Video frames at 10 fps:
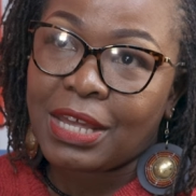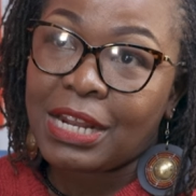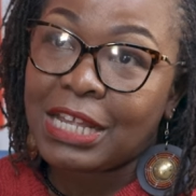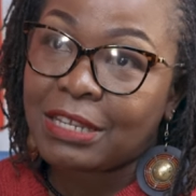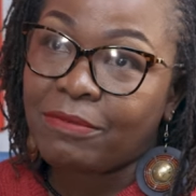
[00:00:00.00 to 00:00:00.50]

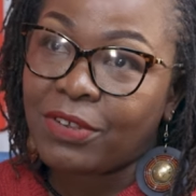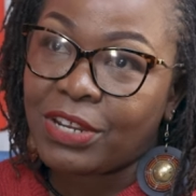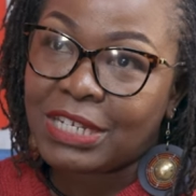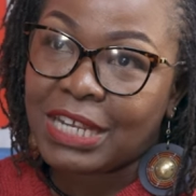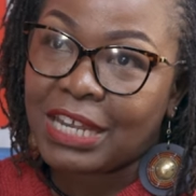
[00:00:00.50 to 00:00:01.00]
unless I'm
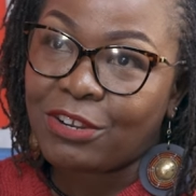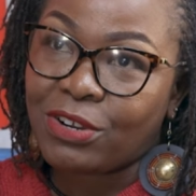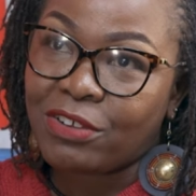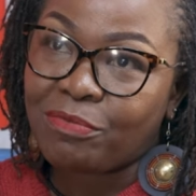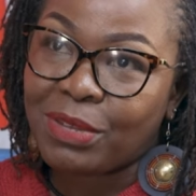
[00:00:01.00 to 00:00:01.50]
very tired
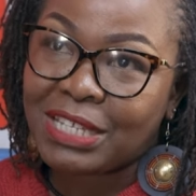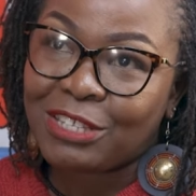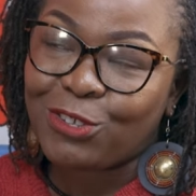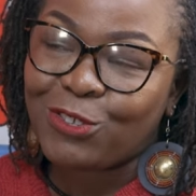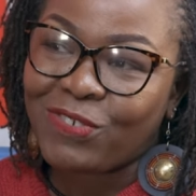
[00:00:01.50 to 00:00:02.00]
or I've met
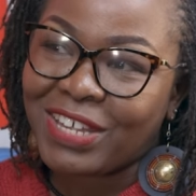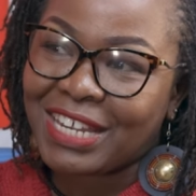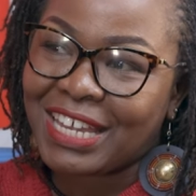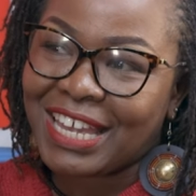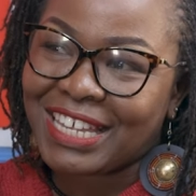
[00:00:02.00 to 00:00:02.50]
those
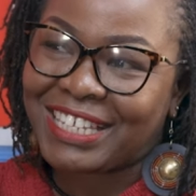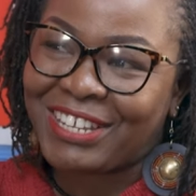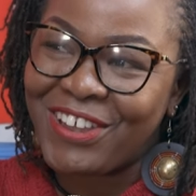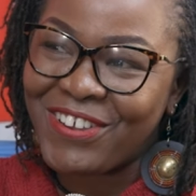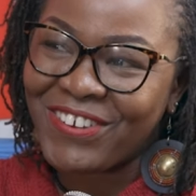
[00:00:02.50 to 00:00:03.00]
fairy
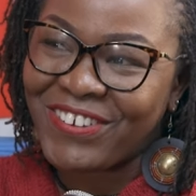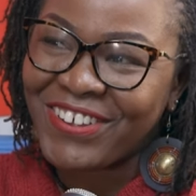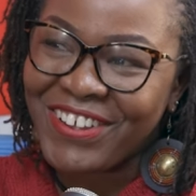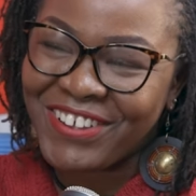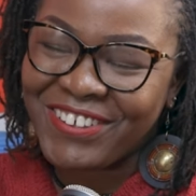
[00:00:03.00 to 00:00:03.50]
guys
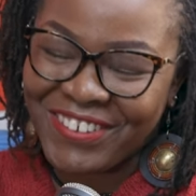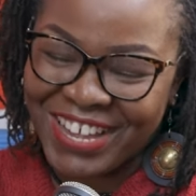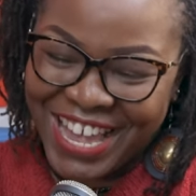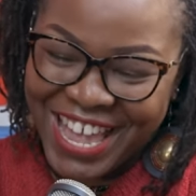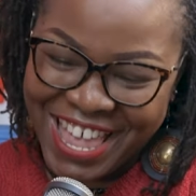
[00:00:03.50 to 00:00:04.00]
who,
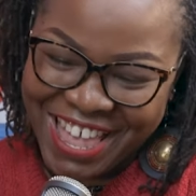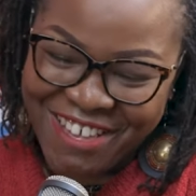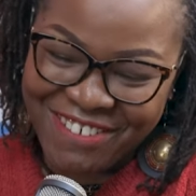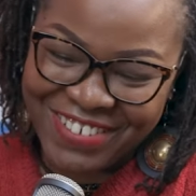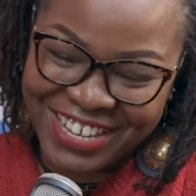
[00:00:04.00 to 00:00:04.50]
are,
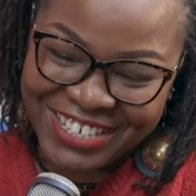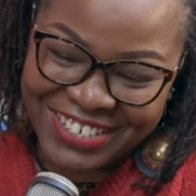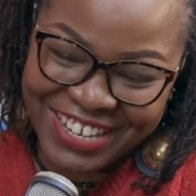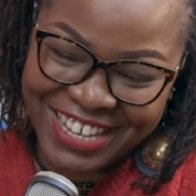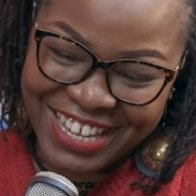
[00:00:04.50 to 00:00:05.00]
who are
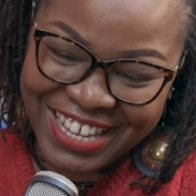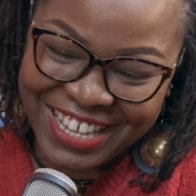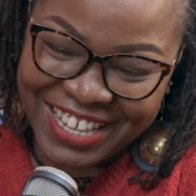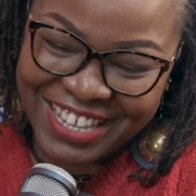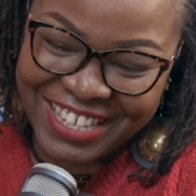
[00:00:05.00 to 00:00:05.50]
showing
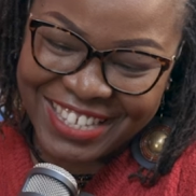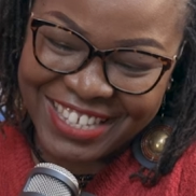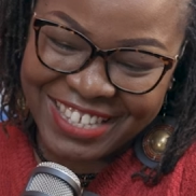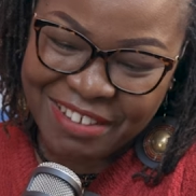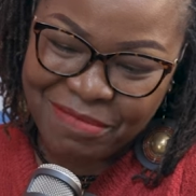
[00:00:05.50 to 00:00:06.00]
uh,
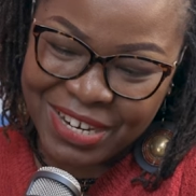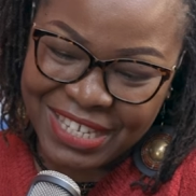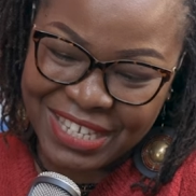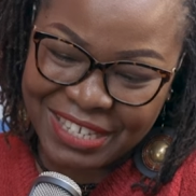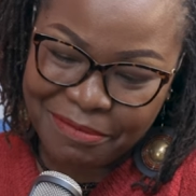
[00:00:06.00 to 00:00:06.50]
some
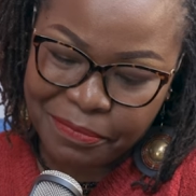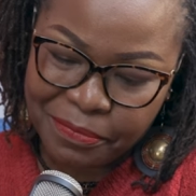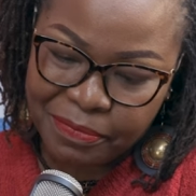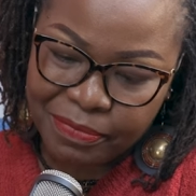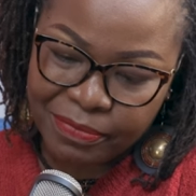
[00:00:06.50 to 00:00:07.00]
racism.
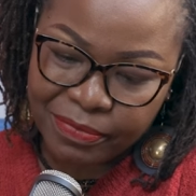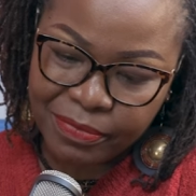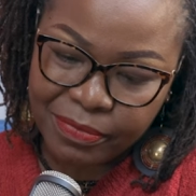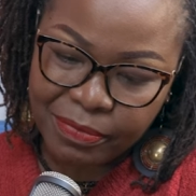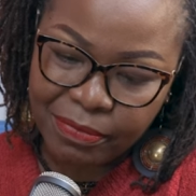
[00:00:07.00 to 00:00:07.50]

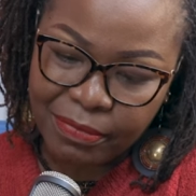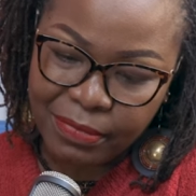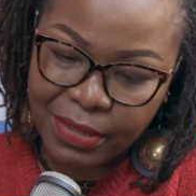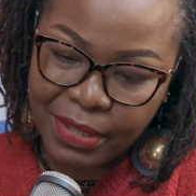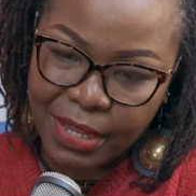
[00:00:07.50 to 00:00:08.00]
Mm.
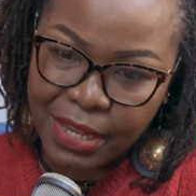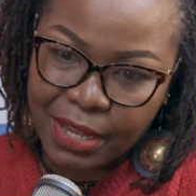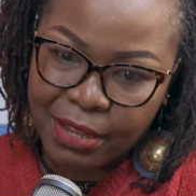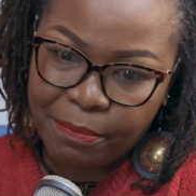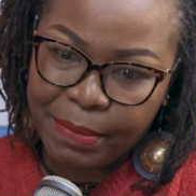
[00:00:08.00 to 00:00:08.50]

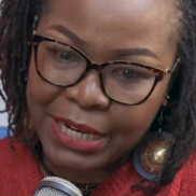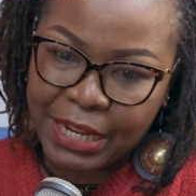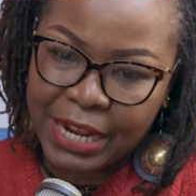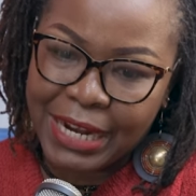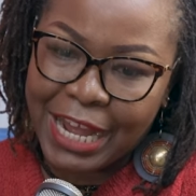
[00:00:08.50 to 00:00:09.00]

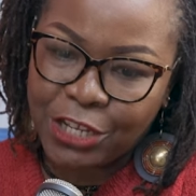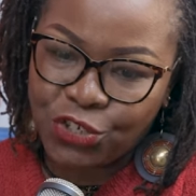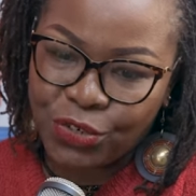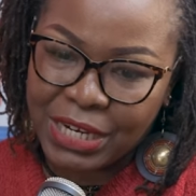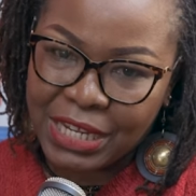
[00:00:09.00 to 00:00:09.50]
But
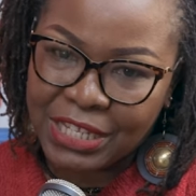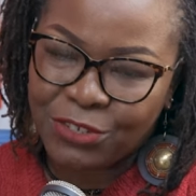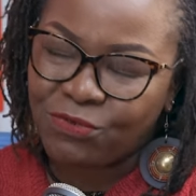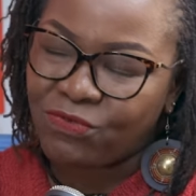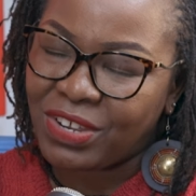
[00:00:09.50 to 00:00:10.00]
naturally,
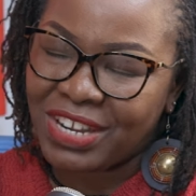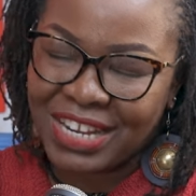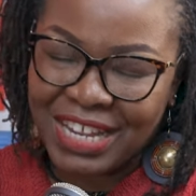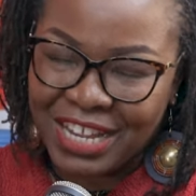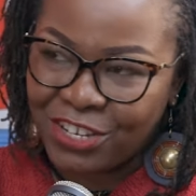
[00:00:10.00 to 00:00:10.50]
it's
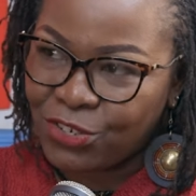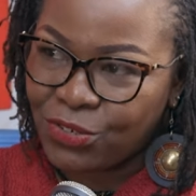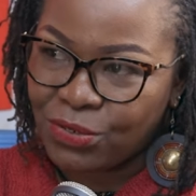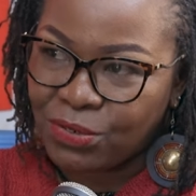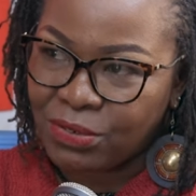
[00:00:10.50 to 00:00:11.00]
very hard
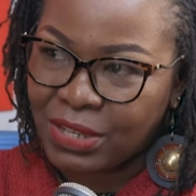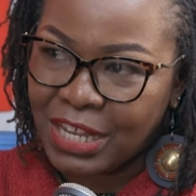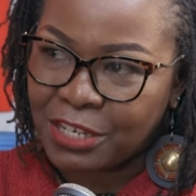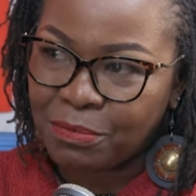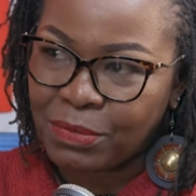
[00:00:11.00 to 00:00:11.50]
to
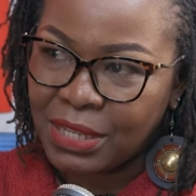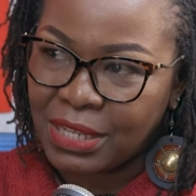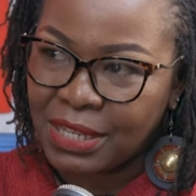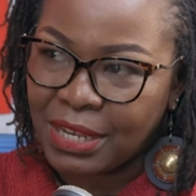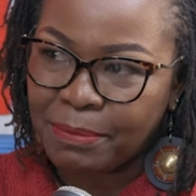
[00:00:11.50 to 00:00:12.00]
get
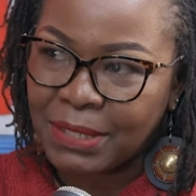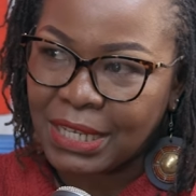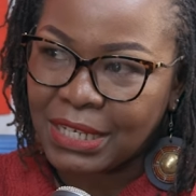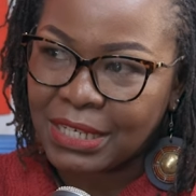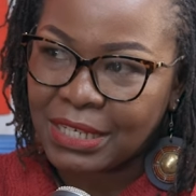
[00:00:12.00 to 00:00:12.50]
me
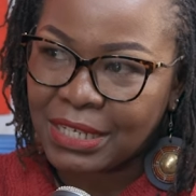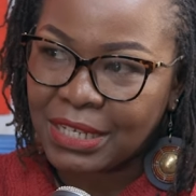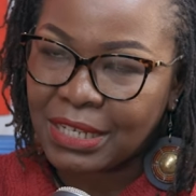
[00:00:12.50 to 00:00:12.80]
upset.